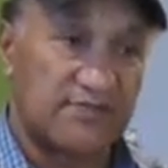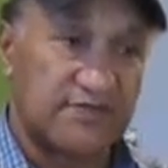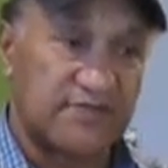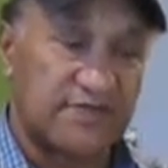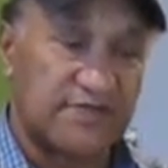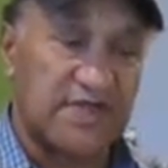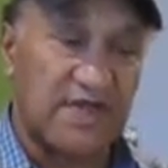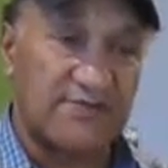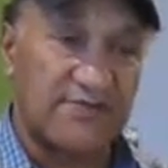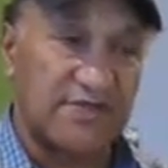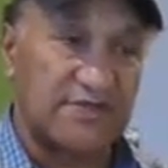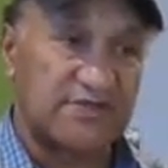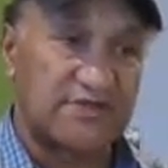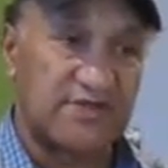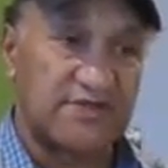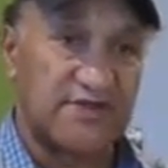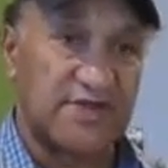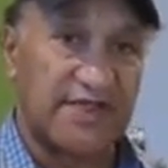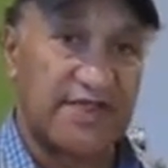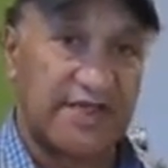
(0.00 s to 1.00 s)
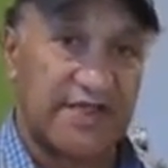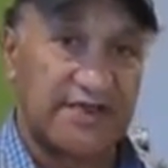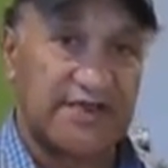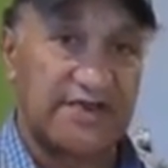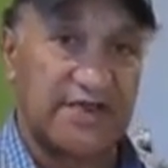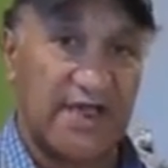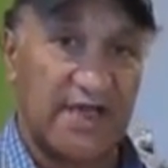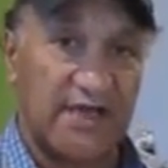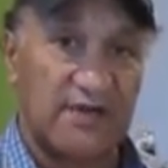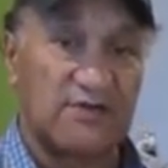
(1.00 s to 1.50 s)
coming to a head
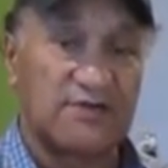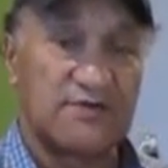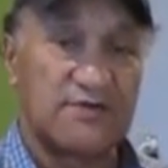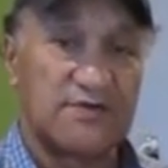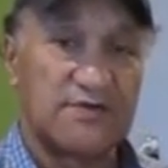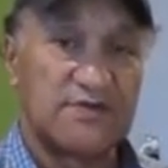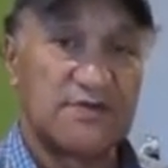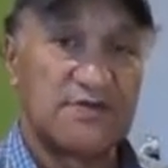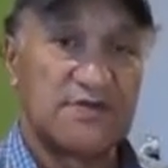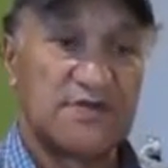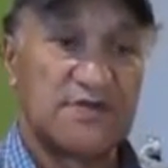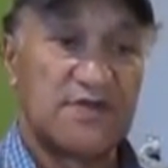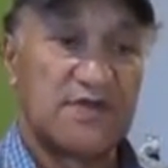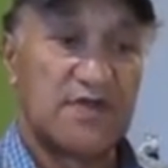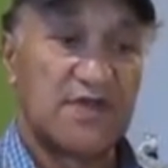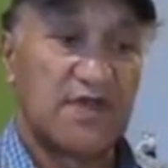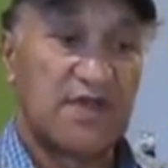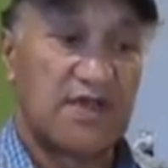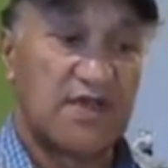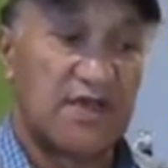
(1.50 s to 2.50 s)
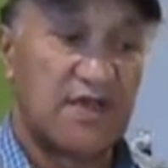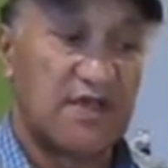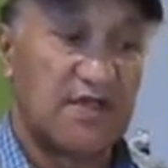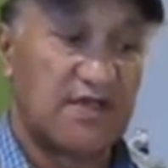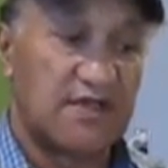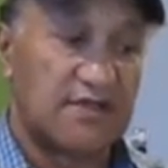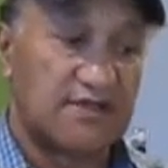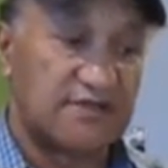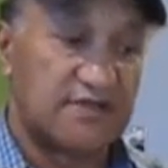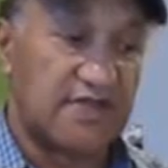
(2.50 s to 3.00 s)
now,
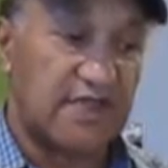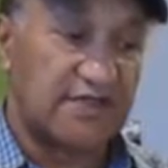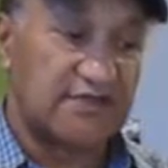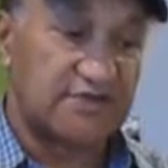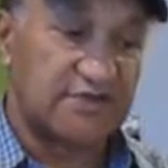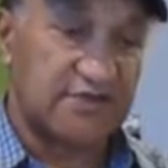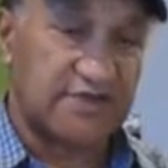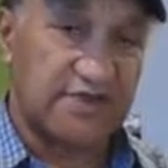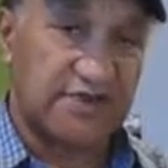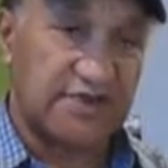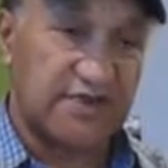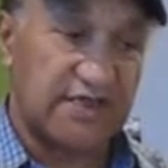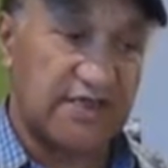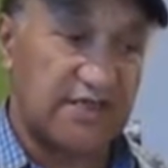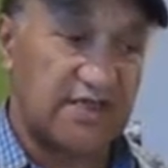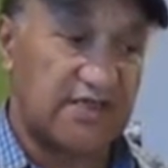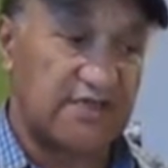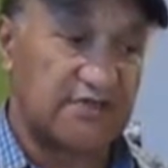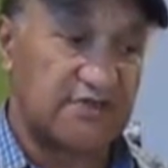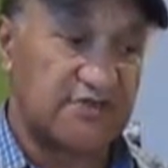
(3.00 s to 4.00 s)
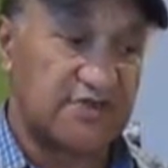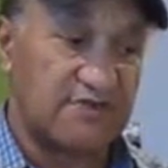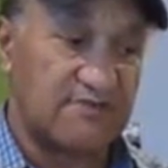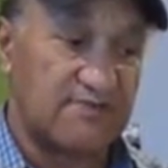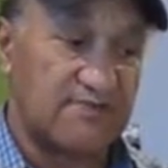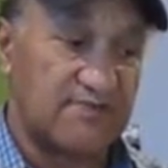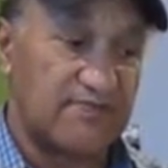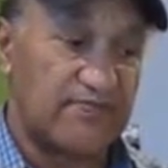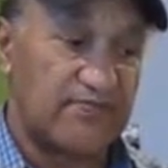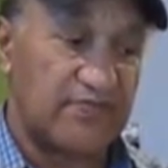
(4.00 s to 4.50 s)
and as you can hear,
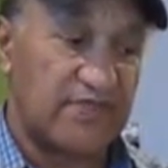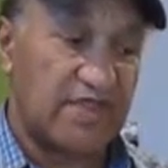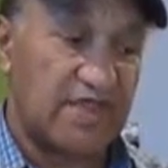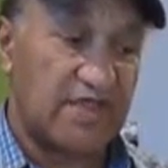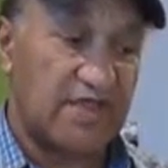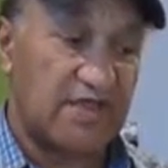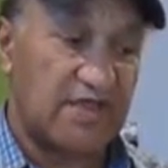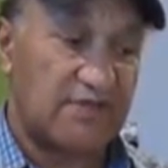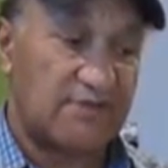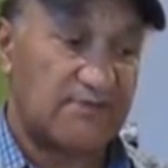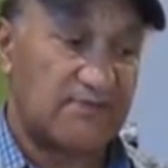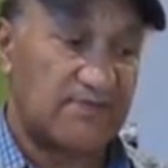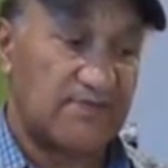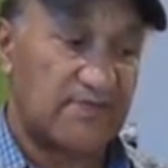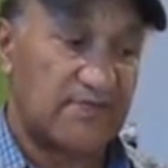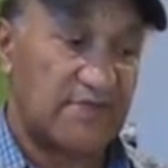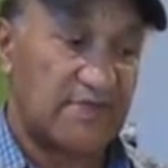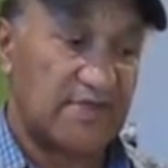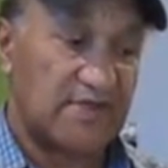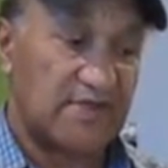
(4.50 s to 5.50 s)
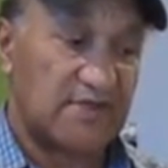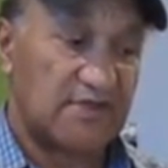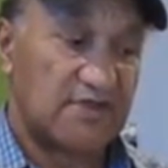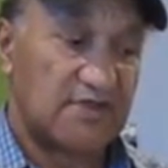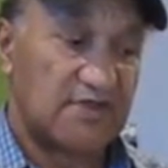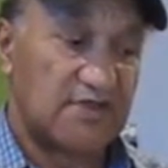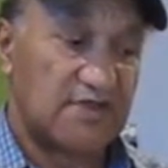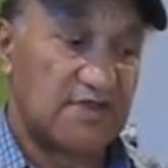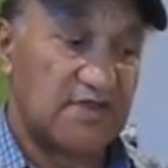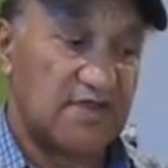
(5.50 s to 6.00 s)
Jim,
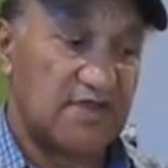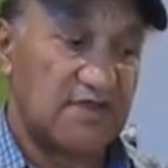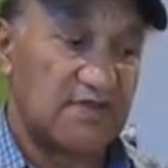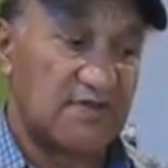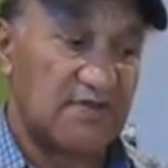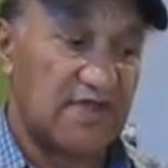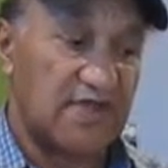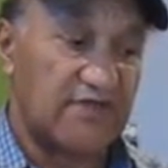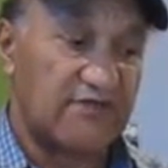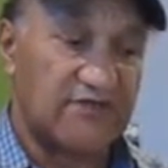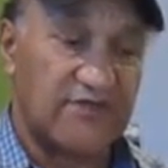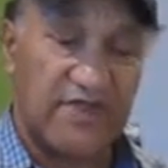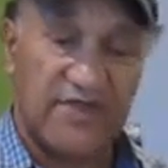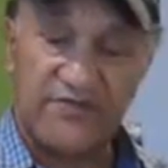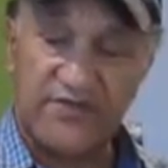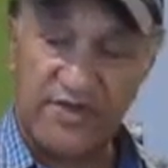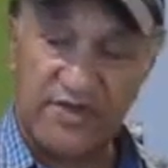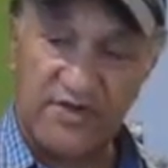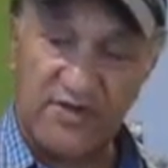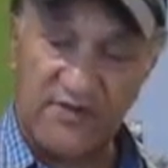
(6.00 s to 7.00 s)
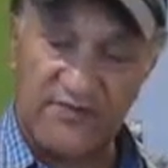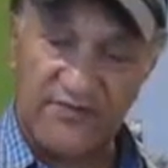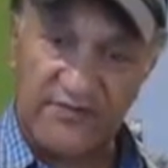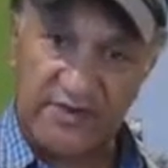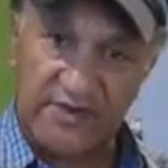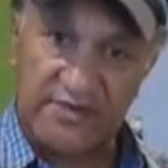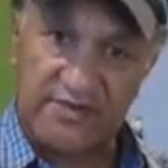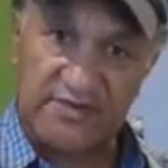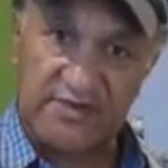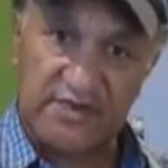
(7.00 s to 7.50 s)
I have every
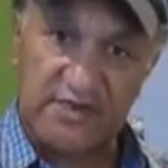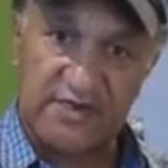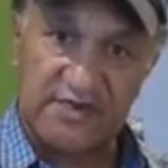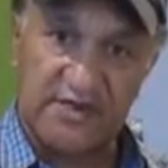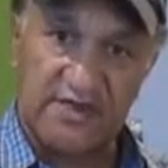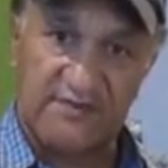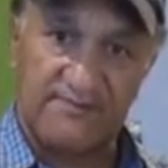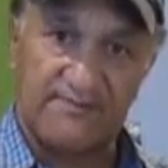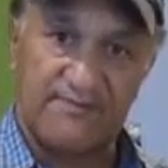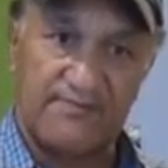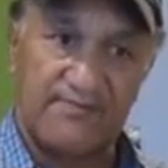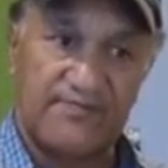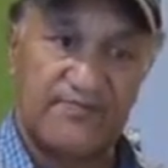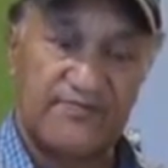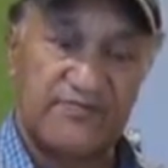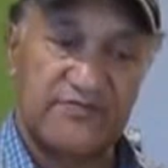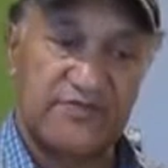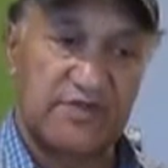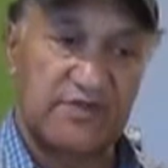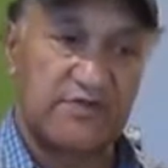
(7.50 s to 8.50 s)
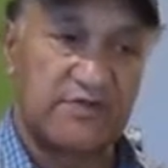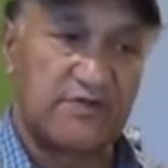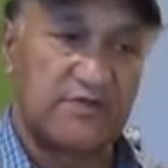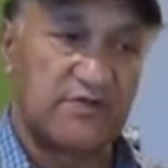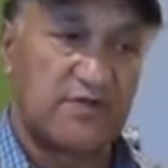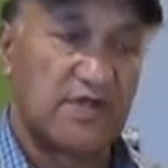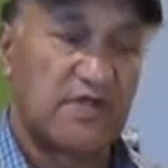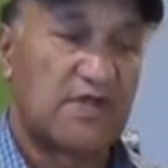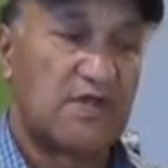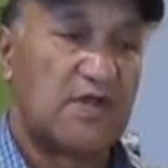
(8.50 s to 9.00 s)
confidence in him to
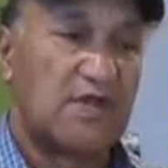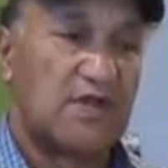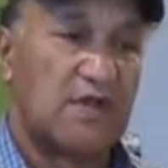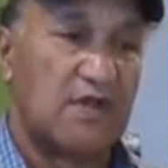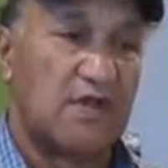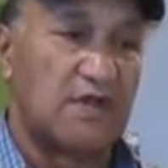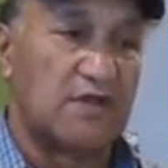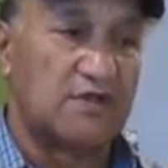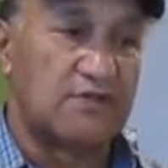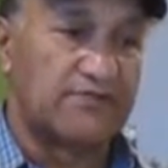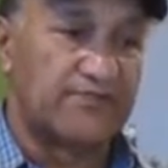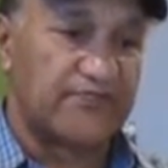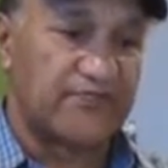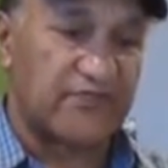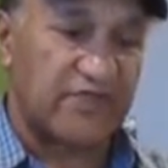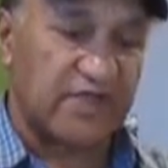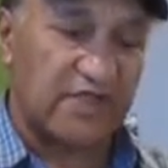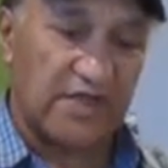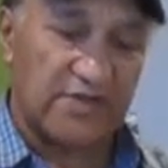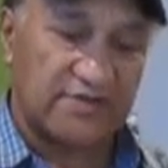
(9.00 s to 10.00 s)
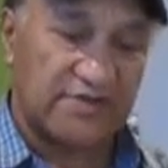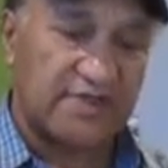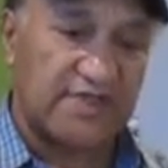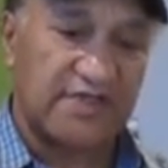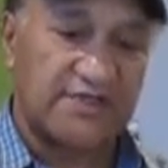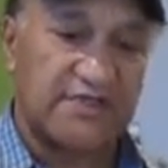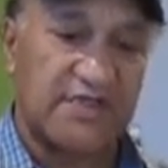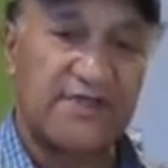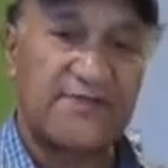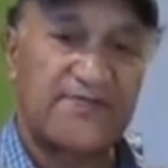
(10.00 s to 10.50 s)
go
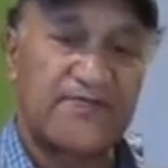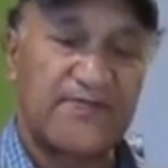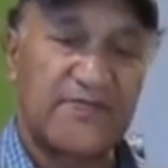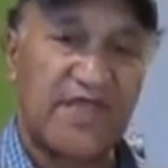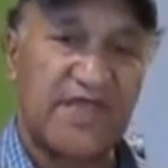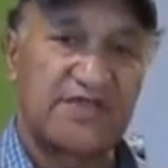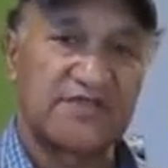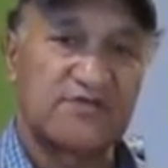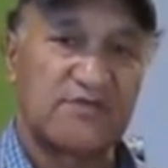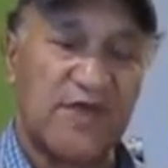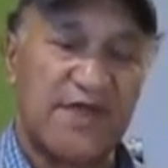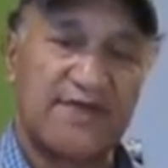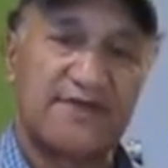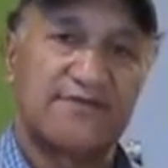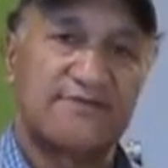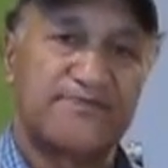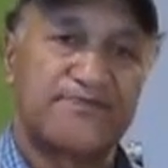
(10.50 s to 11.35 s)
together as one